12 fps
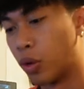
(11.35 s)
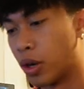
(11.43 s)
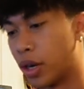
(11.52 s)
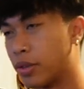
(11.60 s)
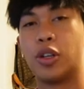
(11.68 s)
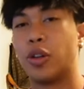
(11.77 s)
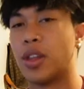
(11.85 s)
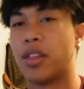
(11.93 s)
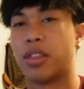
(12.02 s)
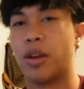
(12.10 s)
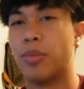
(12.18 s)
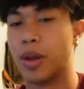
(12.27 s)
Where I, you know
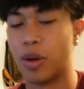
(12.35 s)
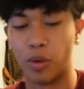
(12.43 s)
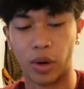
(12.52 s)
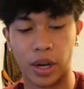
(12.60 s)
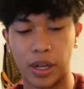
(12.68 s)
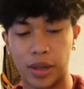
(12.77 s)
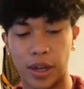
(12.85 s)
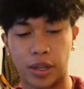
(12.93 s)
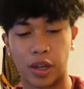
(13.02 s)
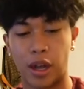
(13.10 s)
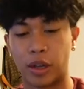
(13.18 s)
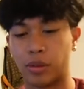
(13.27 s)
that thumbnail
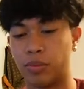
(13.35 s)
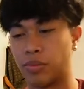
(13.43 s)
where